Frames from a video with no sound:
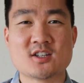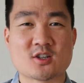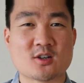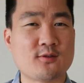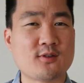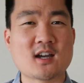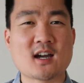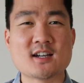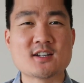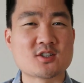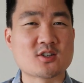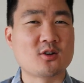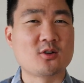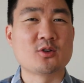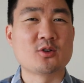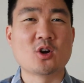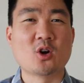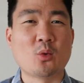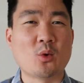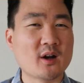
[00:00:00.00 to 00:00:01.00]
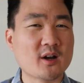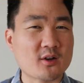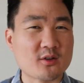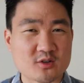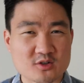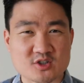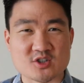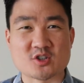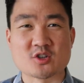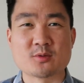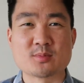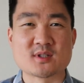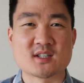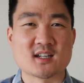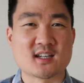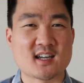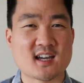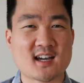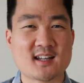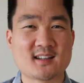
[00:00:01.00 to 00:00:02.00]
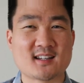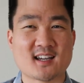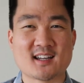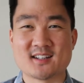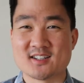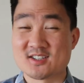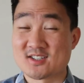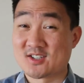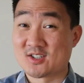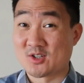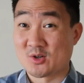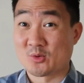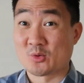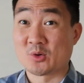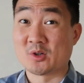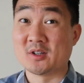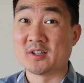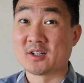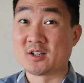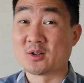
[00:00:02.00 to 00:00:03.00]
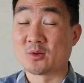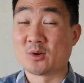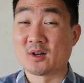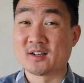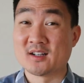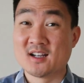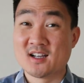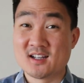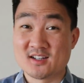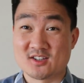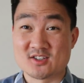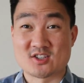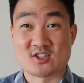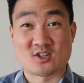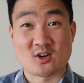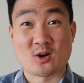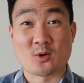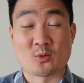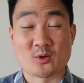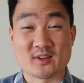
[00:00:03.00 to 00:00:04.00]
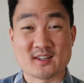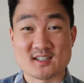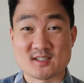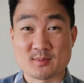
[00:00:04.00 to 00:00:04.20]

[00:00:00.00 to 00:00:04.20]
So if you guys don't know what other soups to get, then this is a really good one to start with,